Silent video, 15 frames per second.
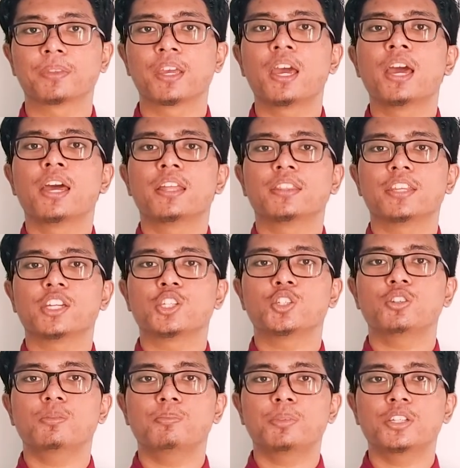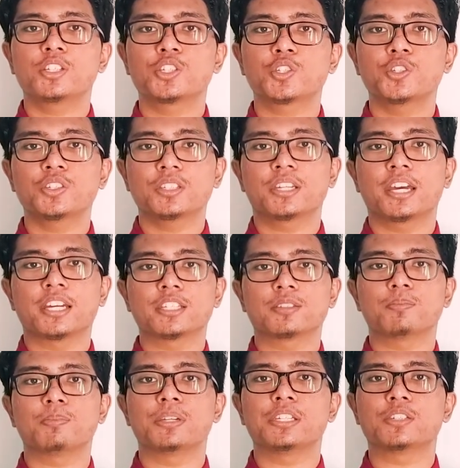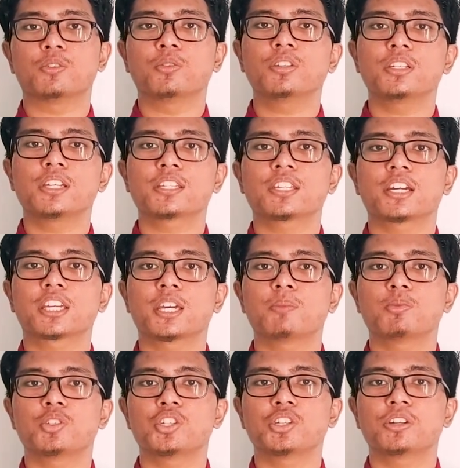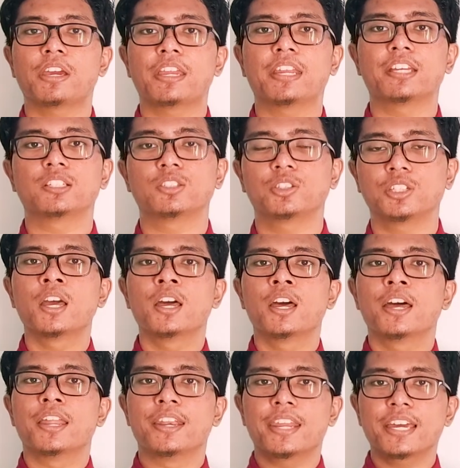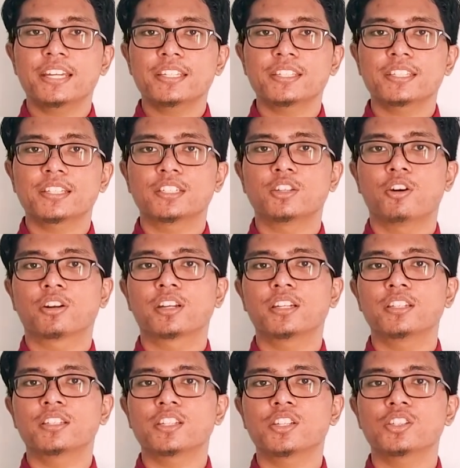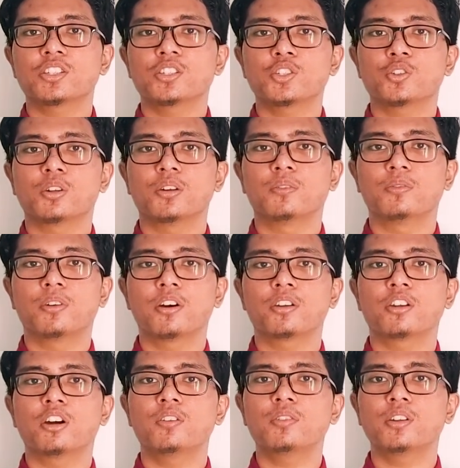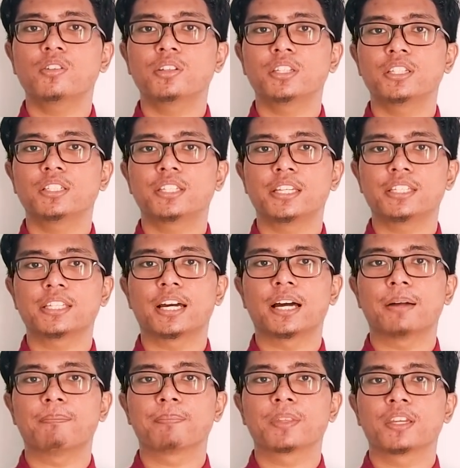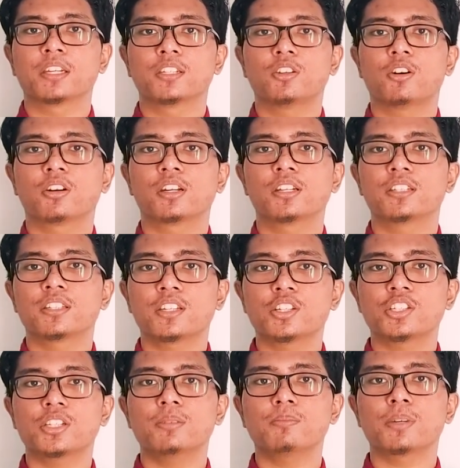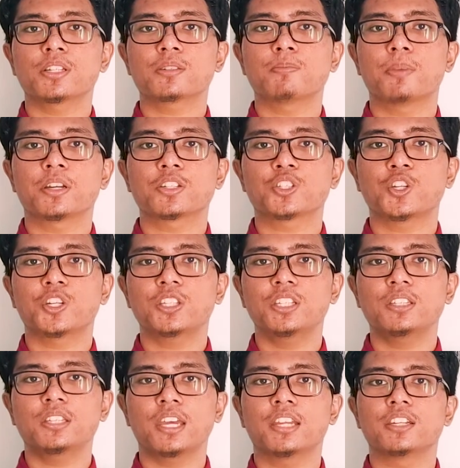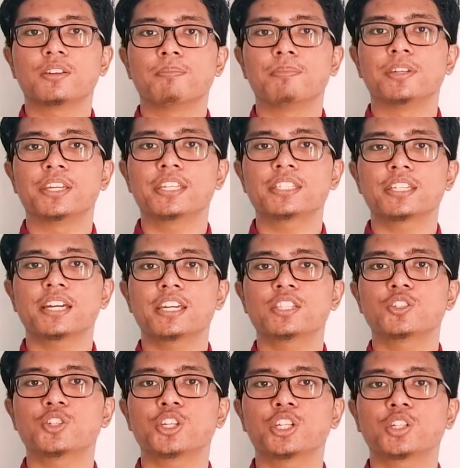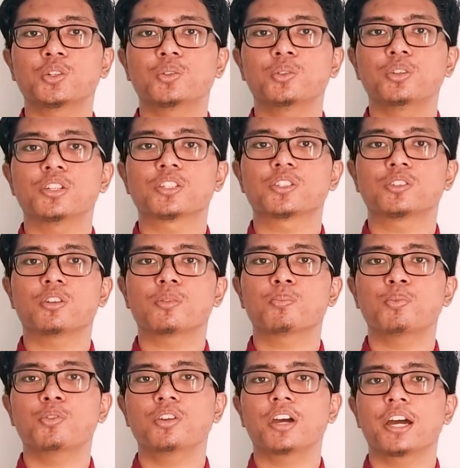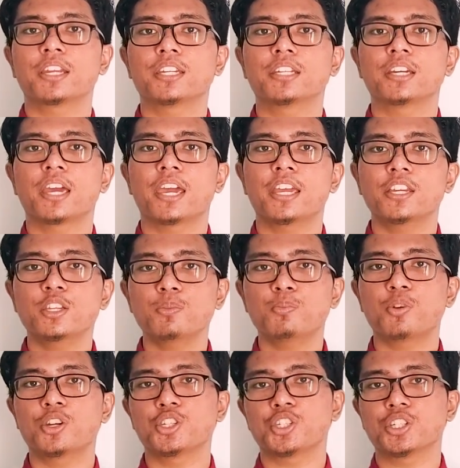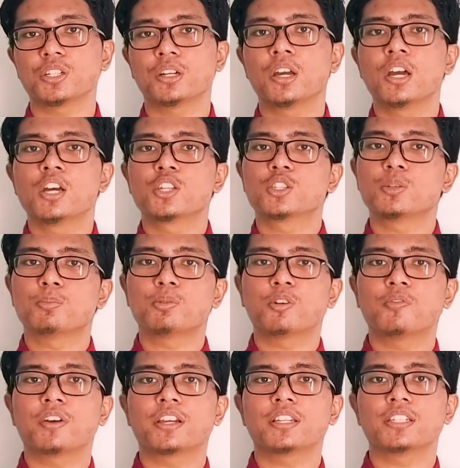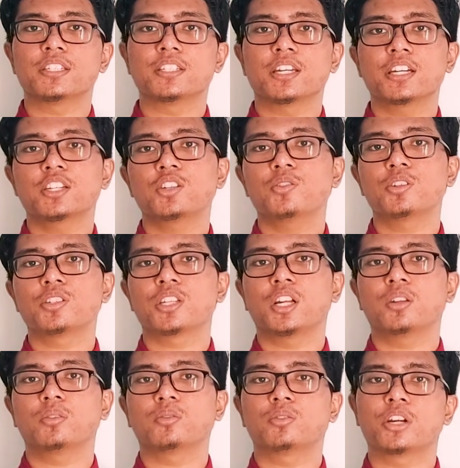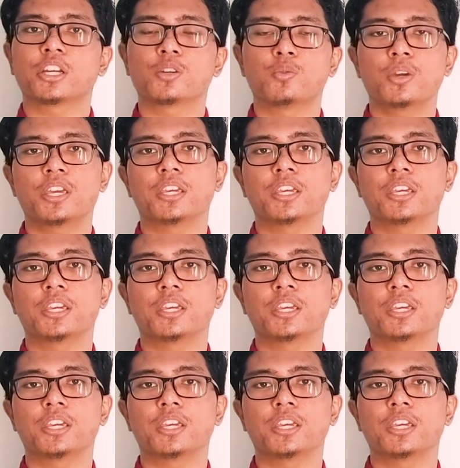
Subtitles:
They should be scrutinized based on data capture and entry. Next, the organization should avoid overloading data. The organization must make certain that the data entry crew is not put under any pressure to provide desired result right away.